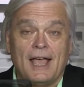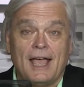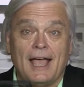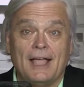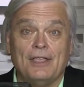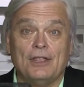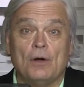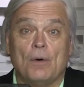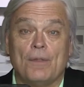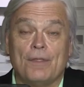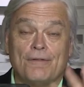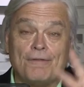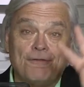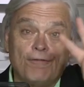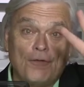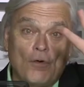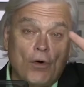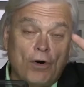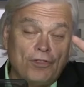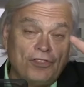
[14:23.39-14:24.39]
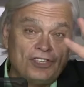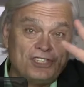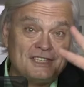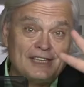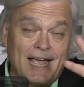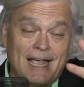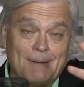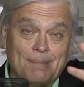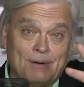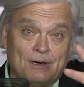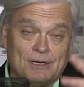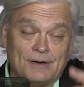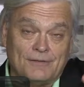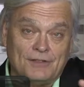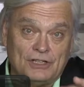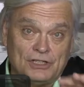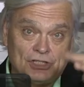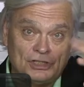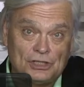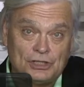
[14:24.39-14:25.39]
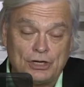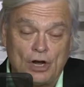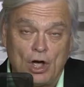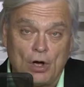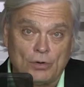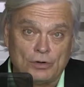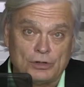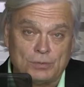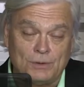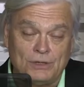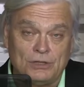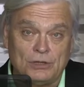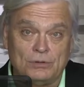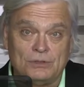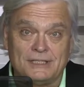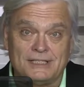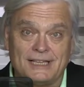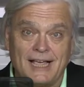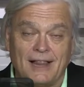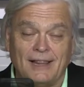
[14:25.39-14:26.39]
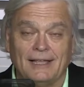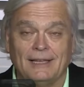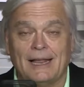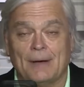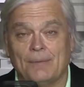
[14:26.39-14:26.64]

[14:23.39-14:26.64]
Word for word: And you know, in the fourth segment of these shows, we do selling.